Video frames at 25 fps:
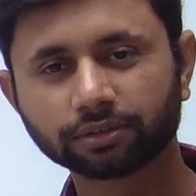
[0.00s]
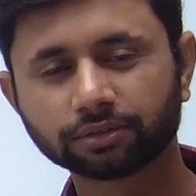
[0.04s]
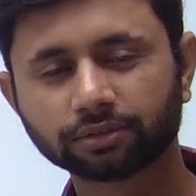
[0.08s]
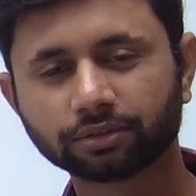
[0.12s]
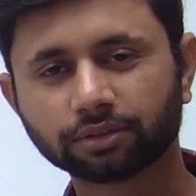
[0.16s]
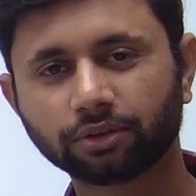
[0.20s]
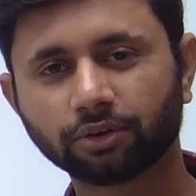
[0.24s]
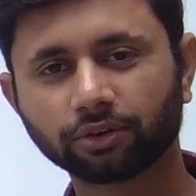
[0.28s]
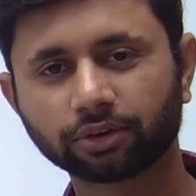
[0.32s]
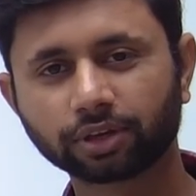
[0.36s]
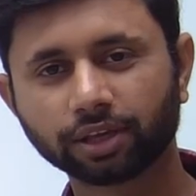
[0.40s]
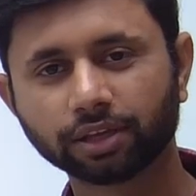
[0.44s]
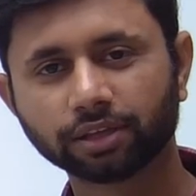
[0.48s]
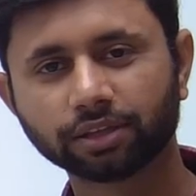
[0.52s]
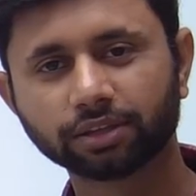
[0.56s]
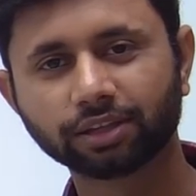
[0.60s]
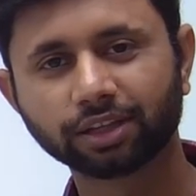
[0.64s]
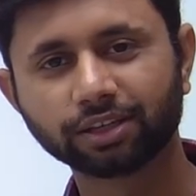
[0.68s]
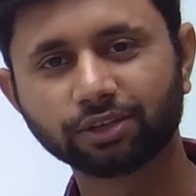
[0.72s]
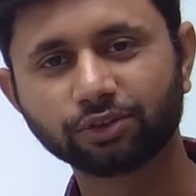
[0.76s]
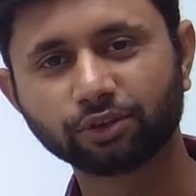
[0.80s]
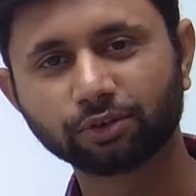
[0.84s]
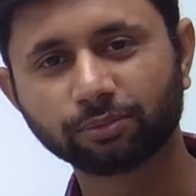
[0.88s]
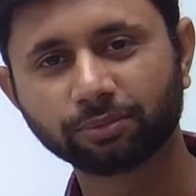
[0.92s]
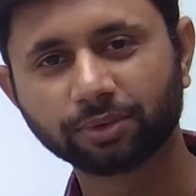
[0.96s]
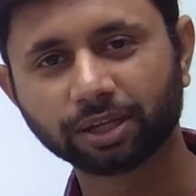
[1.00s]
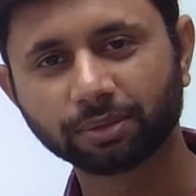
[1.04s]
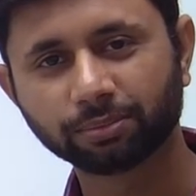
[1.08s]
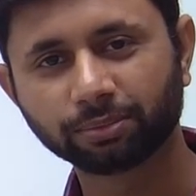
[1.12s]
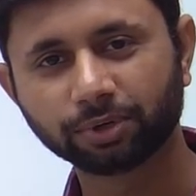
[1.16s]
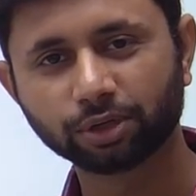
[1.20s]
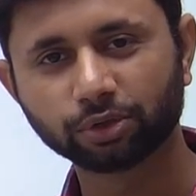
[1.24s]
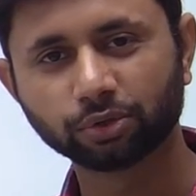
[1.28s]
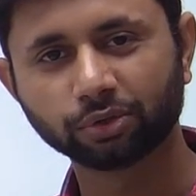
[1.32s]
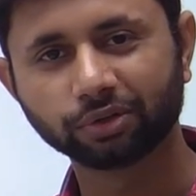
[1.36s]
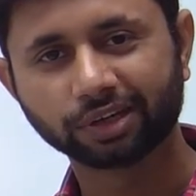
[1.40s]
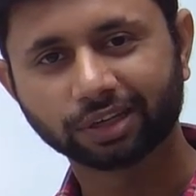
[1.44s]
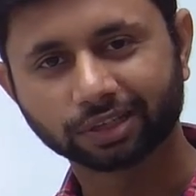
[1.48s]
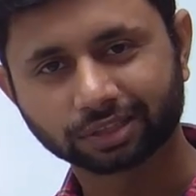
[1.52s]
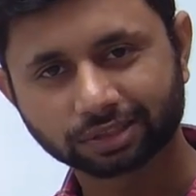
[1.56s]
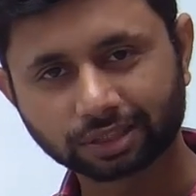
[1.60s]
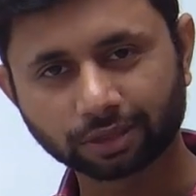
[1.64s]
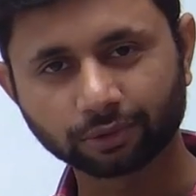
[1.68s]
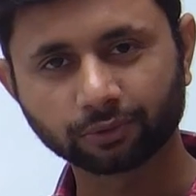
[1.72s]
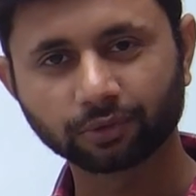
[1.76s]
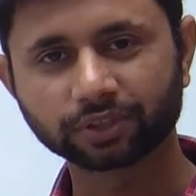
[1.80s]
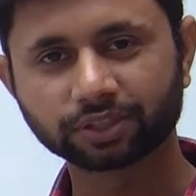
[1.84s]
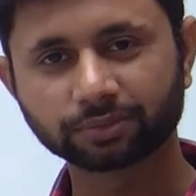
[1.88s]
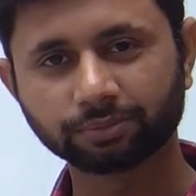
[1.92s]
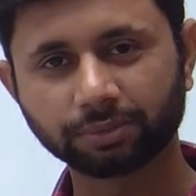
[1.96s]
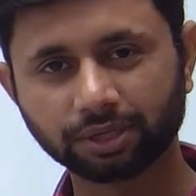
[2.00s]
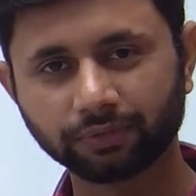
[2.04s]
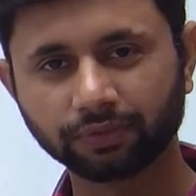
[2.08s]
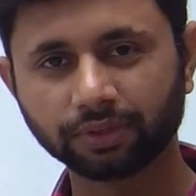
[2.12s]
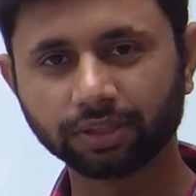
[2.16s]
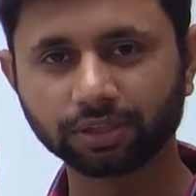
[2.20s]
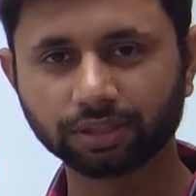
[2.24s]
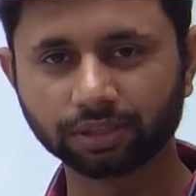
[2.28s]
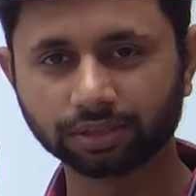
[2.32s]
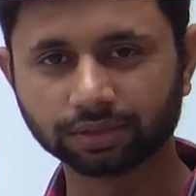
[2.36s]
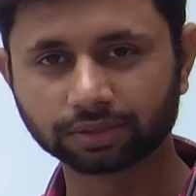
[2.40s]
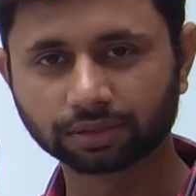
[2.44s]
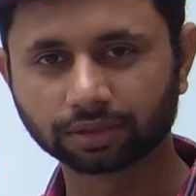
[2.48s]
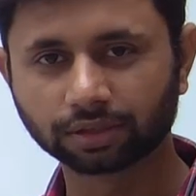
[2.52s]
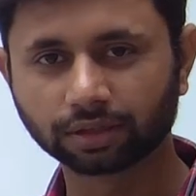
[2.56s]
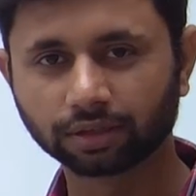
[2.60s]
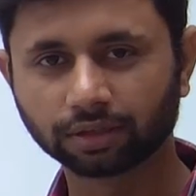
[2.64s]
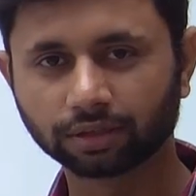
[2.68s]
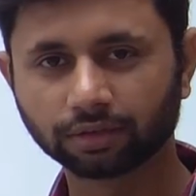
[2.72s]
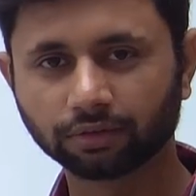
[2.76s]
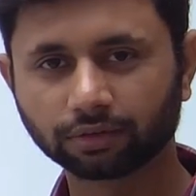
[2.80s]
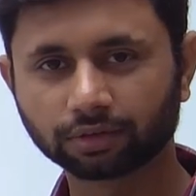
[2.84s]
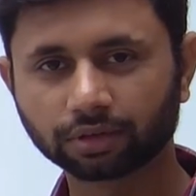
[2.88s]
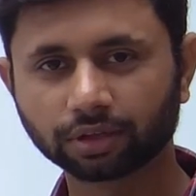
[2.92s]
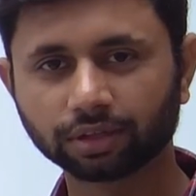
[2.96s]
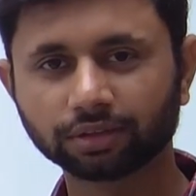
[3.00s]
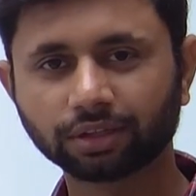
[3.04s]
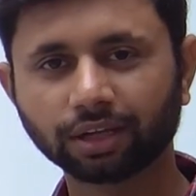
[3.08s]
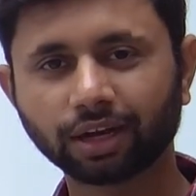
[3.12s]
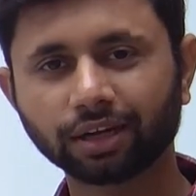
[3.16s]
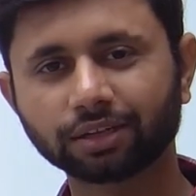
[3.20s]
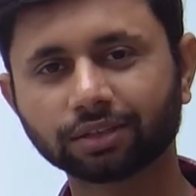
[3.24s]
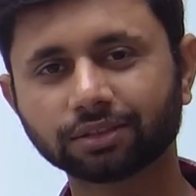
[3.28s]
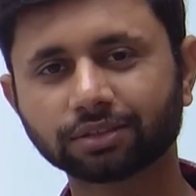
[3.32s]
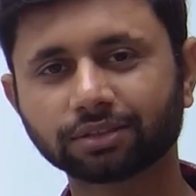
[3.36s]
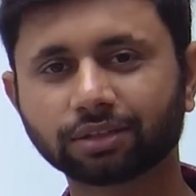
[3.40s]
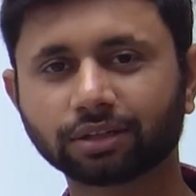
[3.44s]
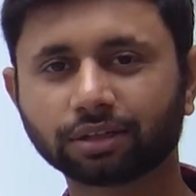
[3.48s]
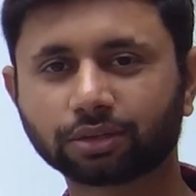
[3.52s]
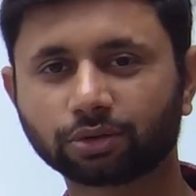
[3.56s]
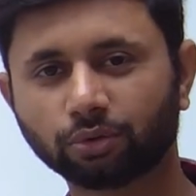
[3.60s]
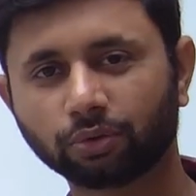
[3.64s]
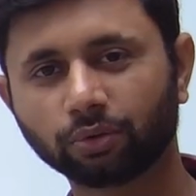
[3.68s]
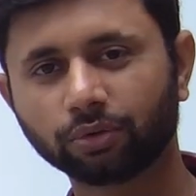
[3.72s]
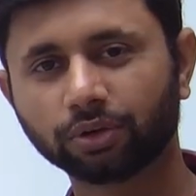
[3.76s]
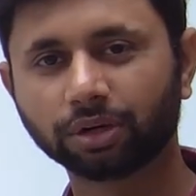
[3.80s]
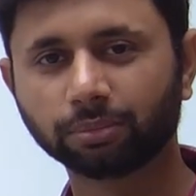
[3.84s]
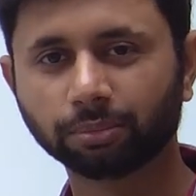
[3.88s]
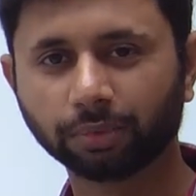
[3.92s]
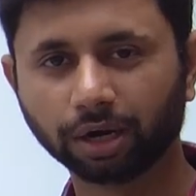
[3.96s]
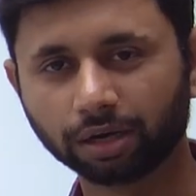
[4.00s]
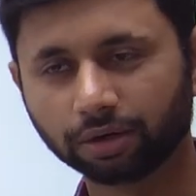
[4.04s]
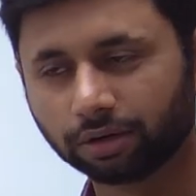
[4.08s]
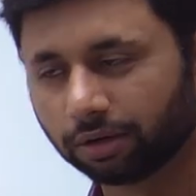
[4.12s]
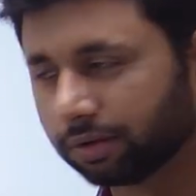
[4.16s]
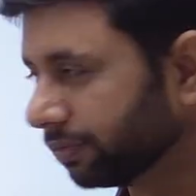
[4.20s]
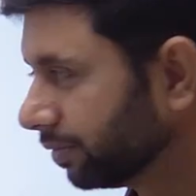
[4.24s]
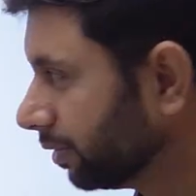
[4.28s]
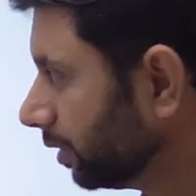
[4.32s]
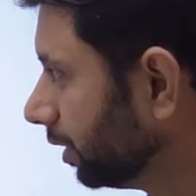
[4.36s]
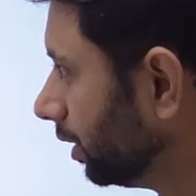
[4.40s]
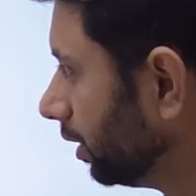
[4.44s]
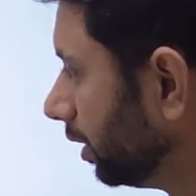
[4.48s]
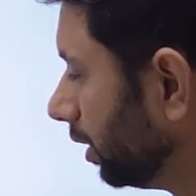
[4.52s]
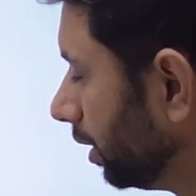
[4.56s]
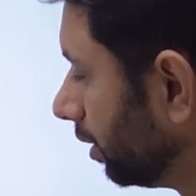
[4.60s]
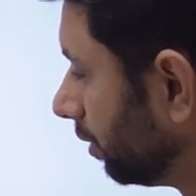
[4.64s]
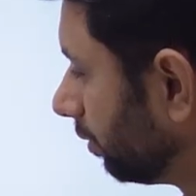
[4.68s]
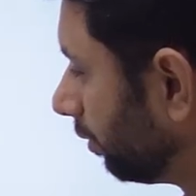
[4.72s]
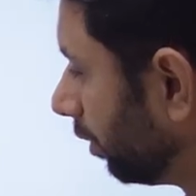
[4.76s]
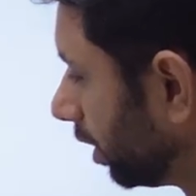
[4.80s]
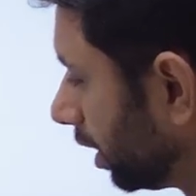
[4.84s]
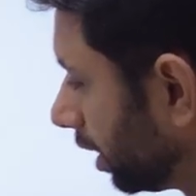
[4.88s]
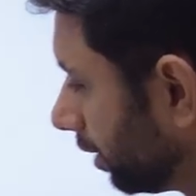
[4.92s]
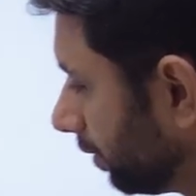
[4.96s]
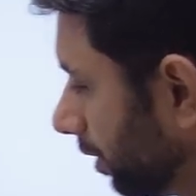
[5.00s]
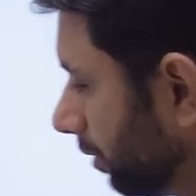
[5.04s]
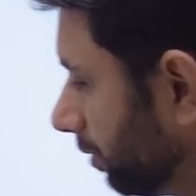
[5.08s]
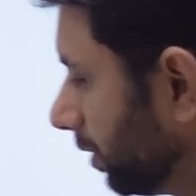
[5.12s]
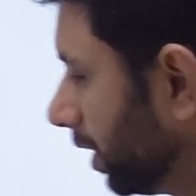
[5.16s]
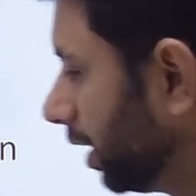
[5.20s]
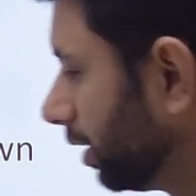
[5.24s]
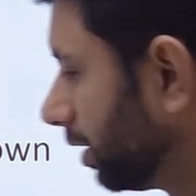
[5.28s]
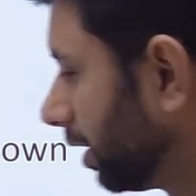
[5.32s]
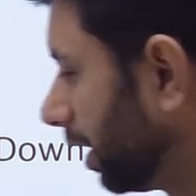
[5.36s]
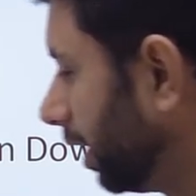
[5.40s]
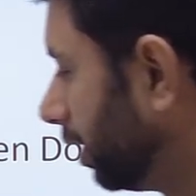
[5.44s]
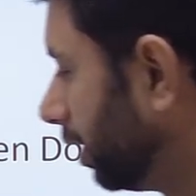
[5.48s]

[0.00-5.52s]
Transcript: Okay, then you'll be able to distinguish between these. Okay, that is the core demand of whatever we are trying